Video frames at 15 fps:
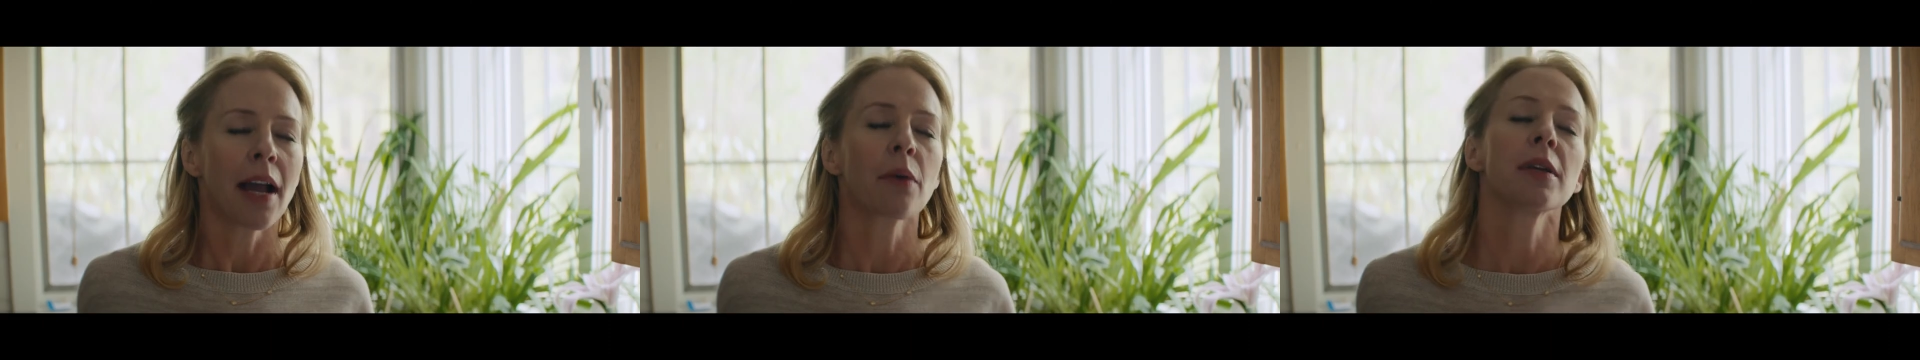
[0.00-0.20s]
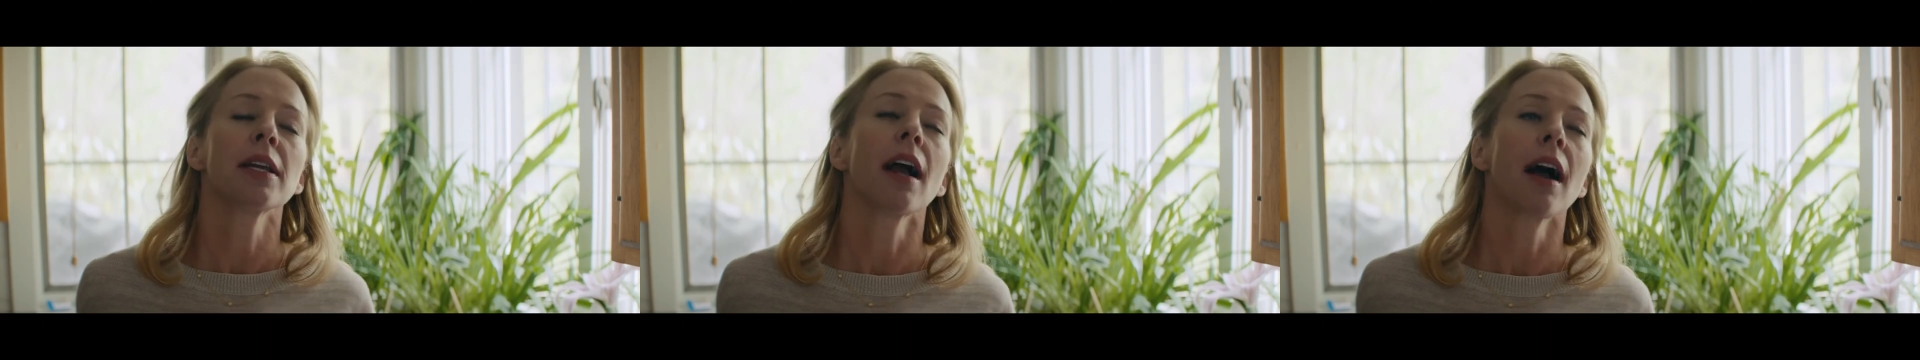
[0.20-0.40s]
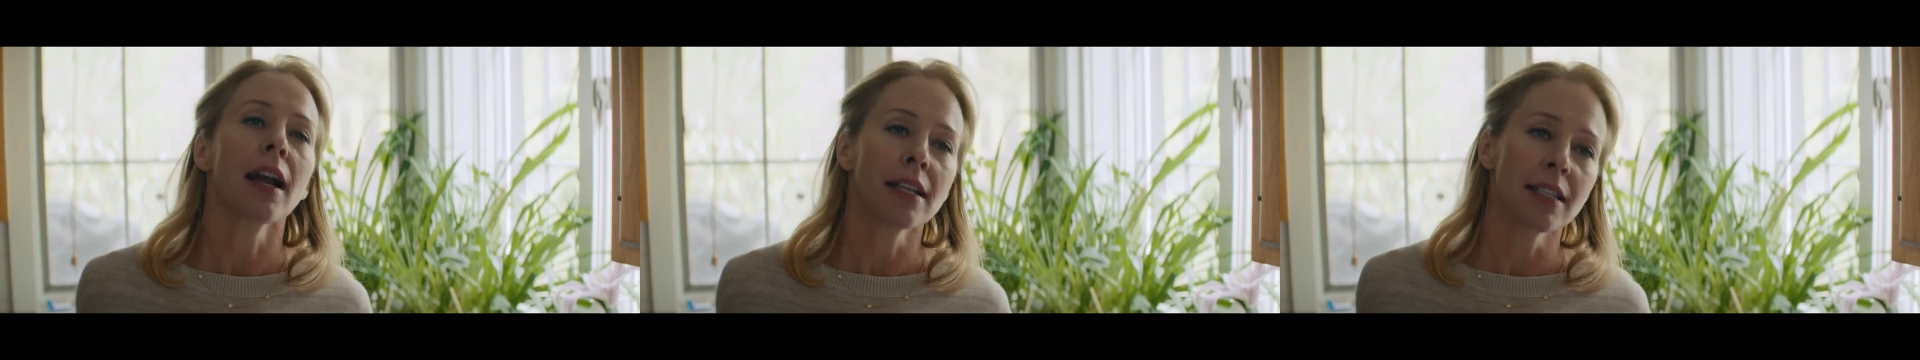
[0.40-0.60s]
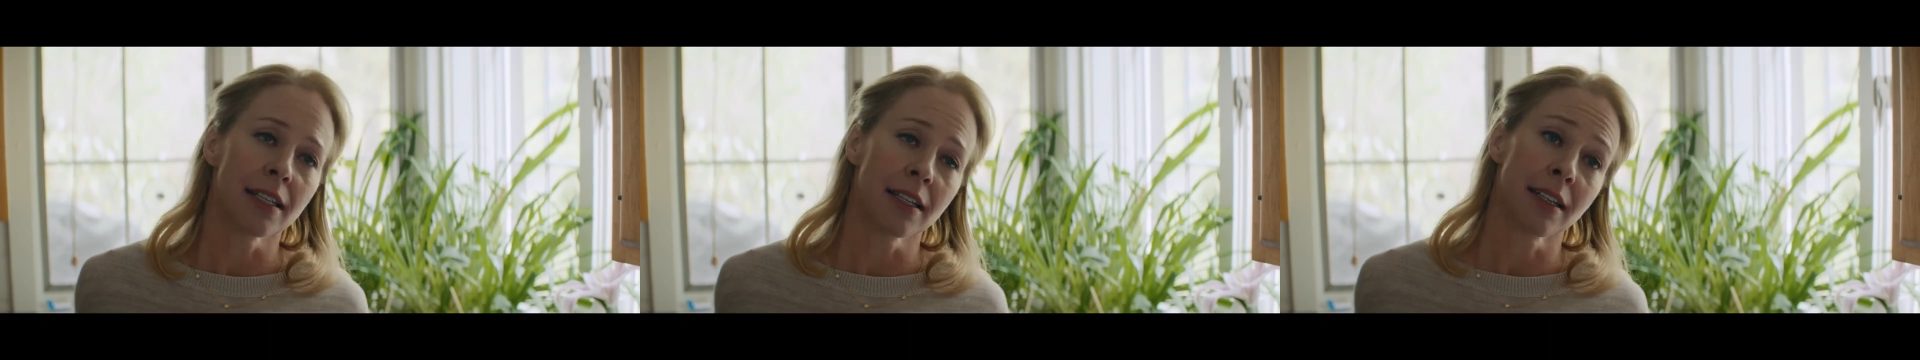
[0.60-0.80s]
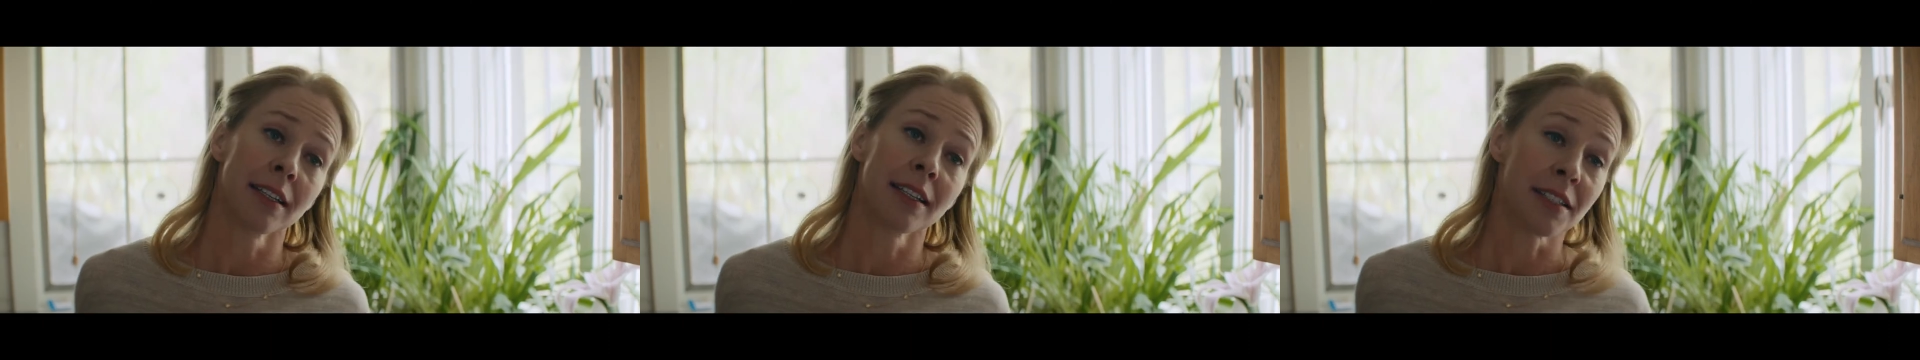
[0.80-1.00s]
how the
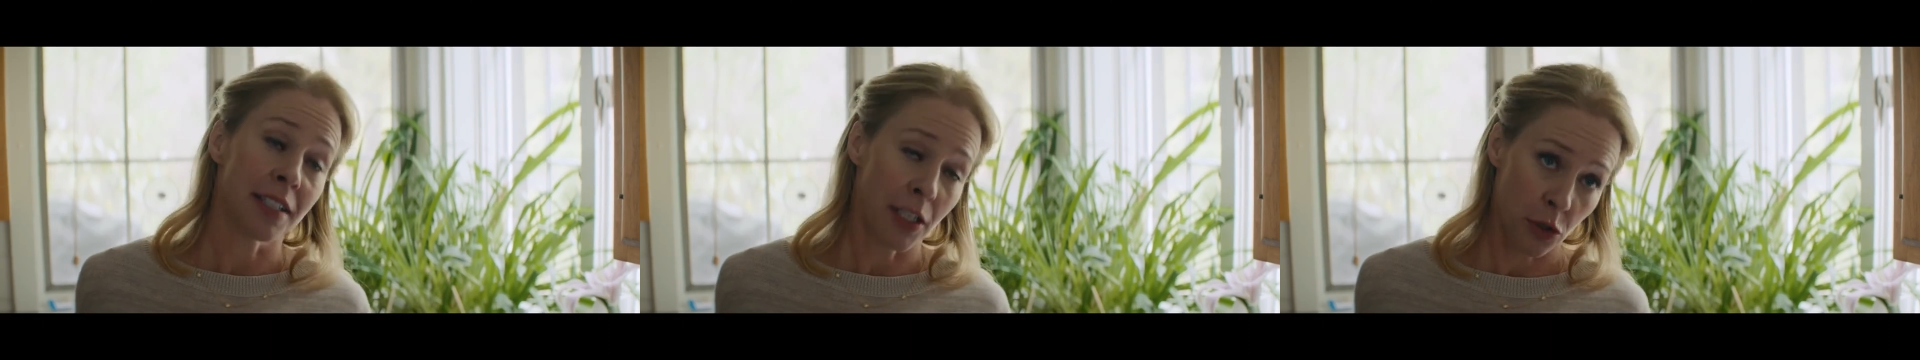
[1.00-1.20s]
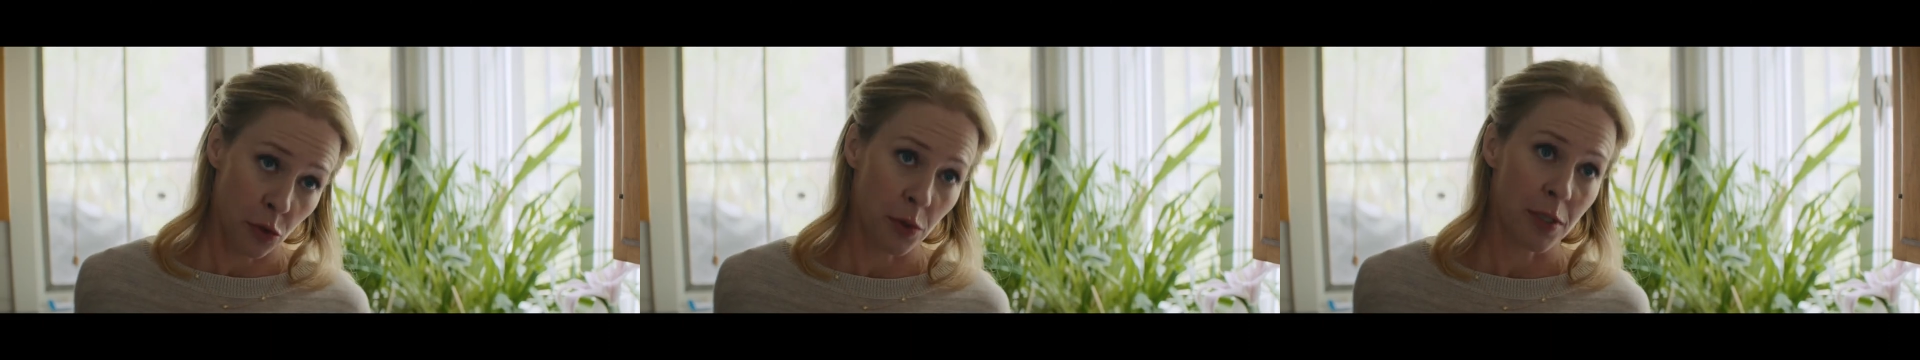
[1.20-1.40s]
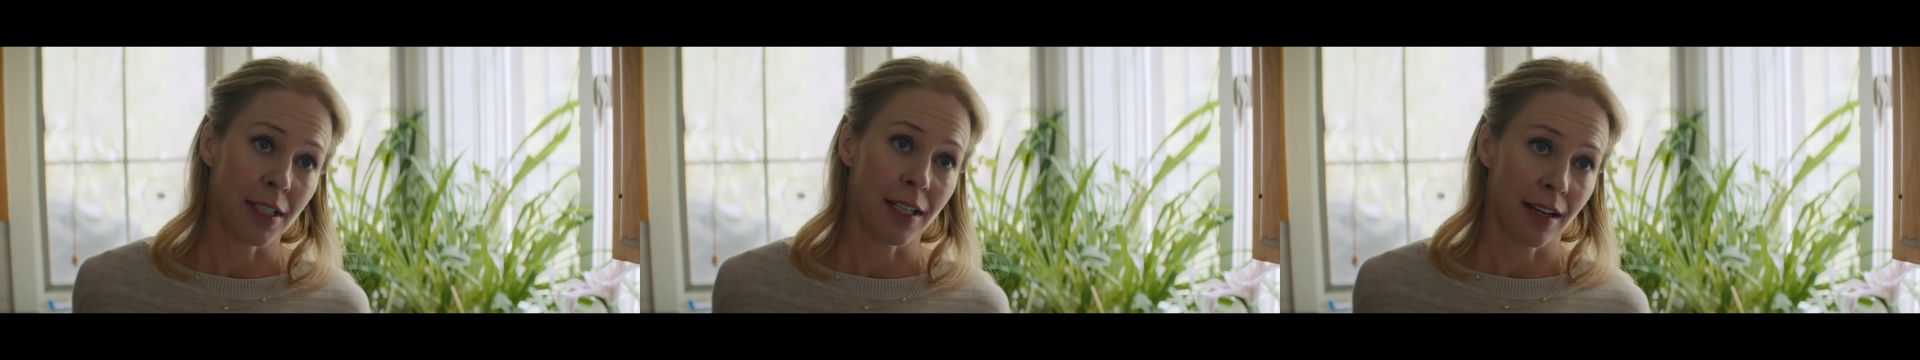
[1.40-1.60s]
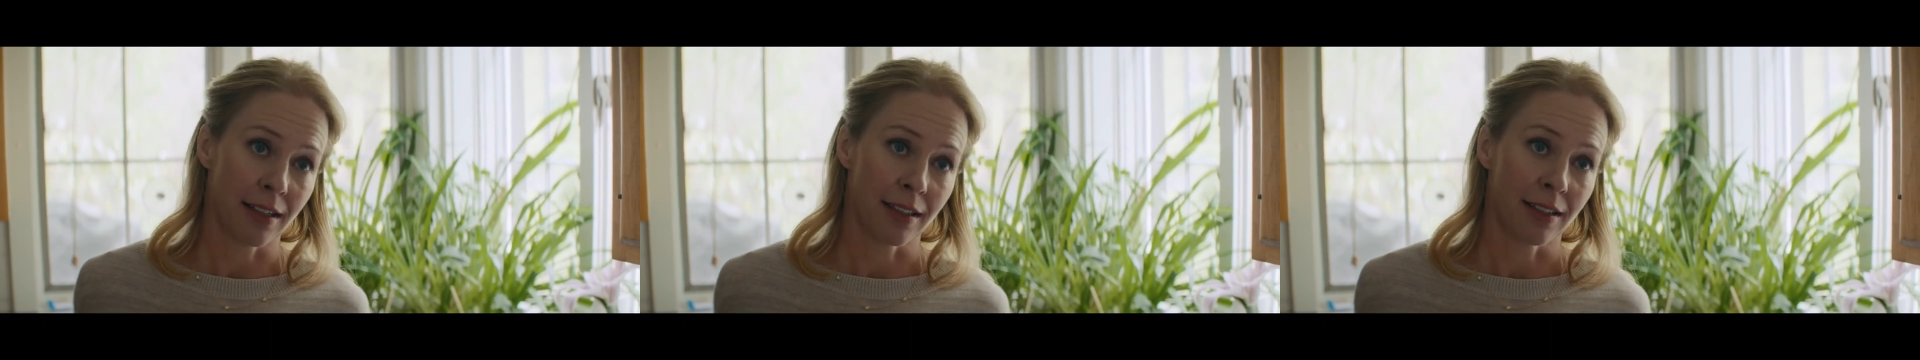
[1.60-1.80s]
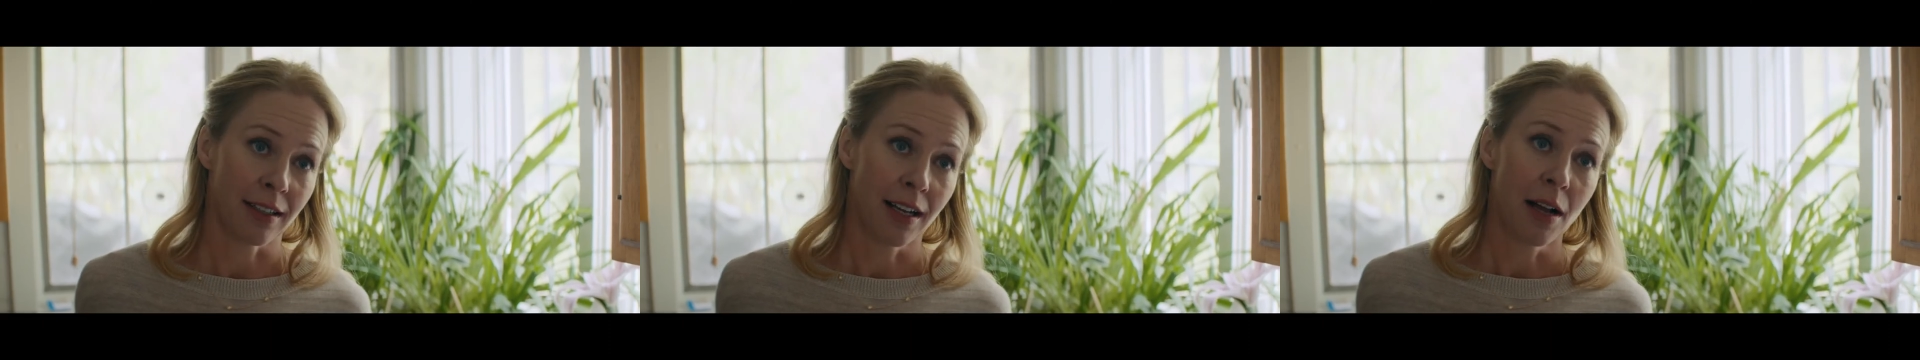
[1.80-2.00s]
idea is interesting,